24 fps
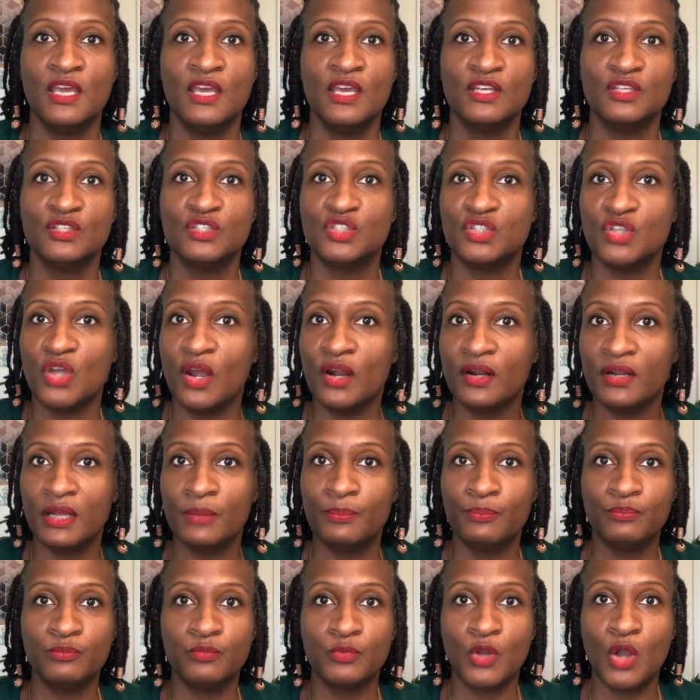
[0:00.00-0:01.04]

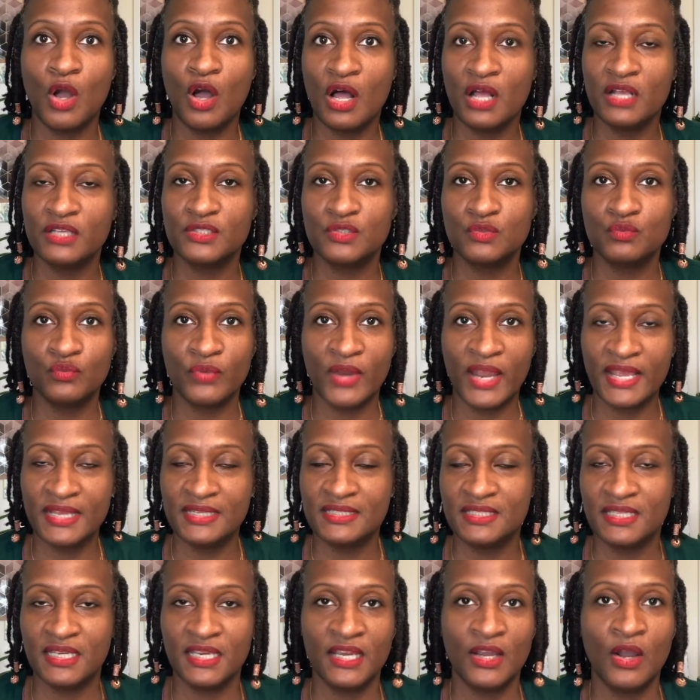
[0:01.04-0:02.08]
startup cost
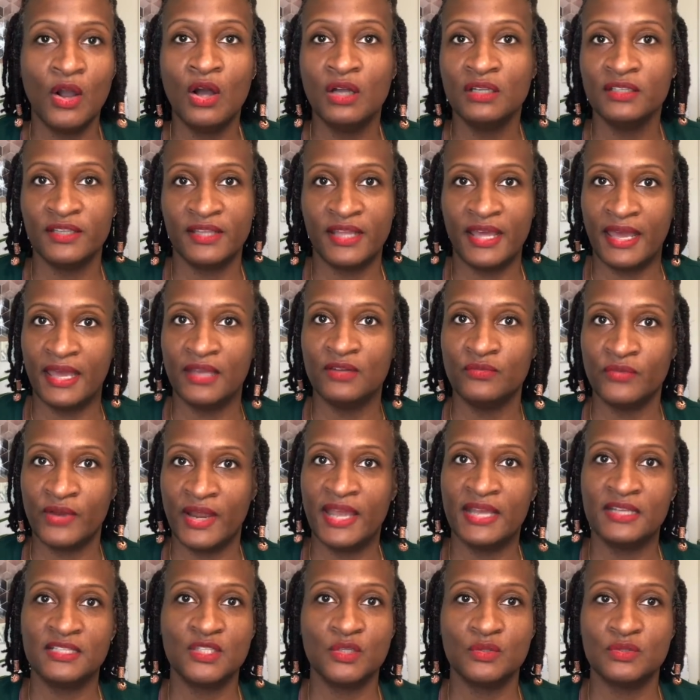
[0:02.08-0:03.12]
raising, all of that,
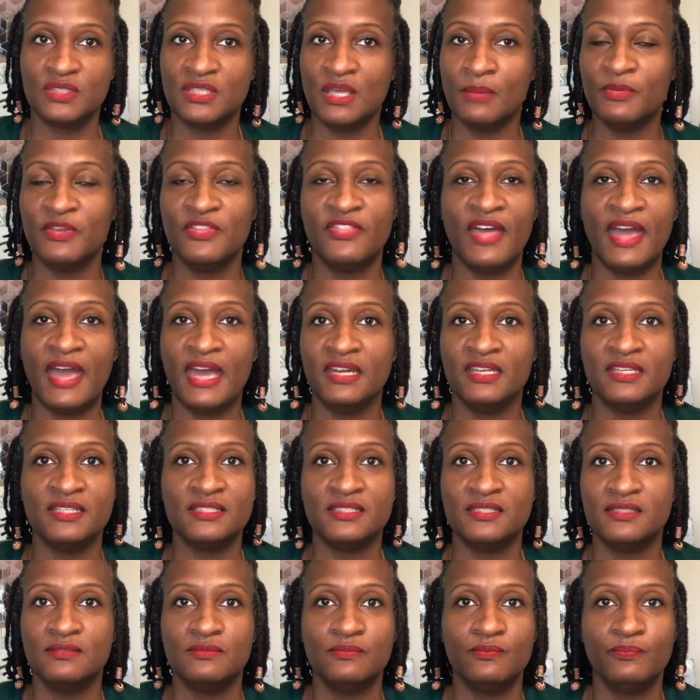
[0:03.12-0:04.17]
right? So some of that
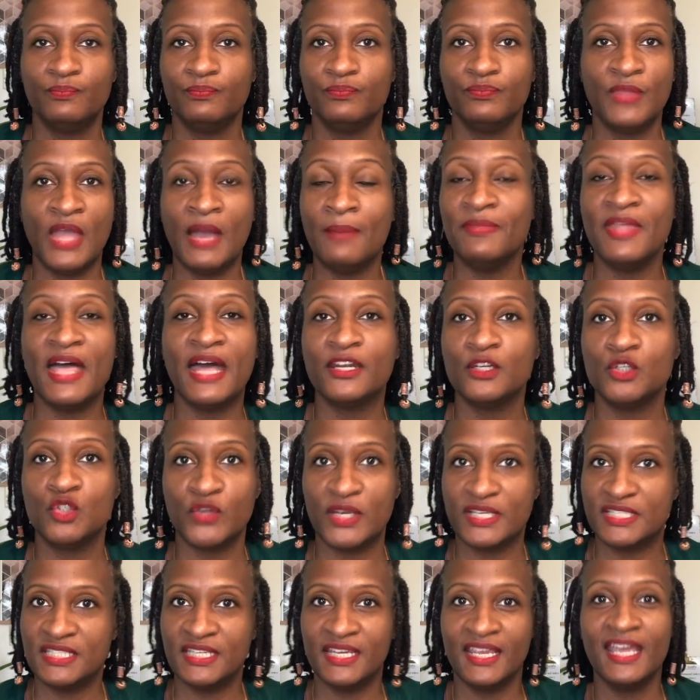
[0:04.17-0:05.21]
is, I'm not
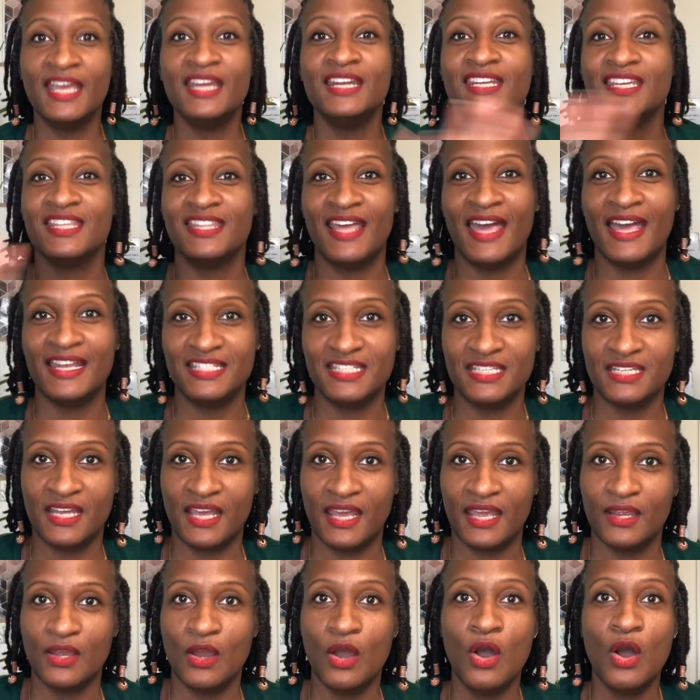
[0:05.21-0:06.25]
addressing any of that
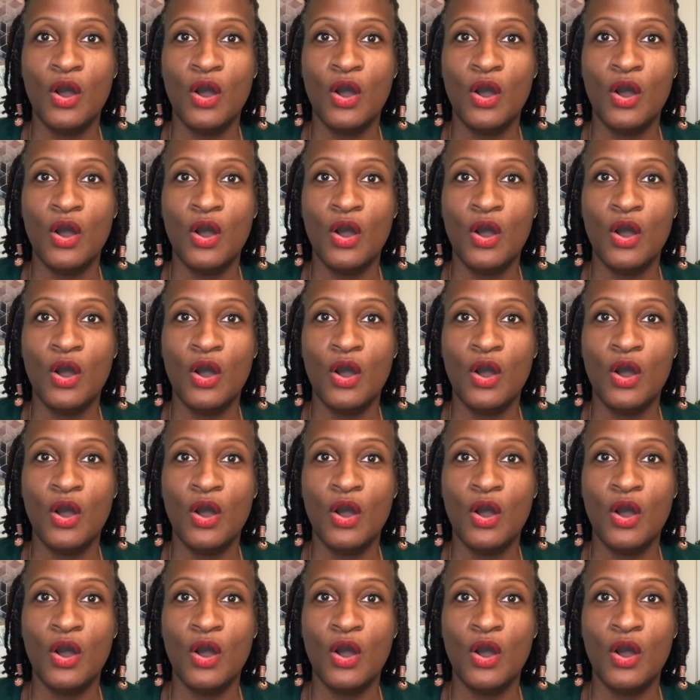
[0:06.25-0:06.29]
today.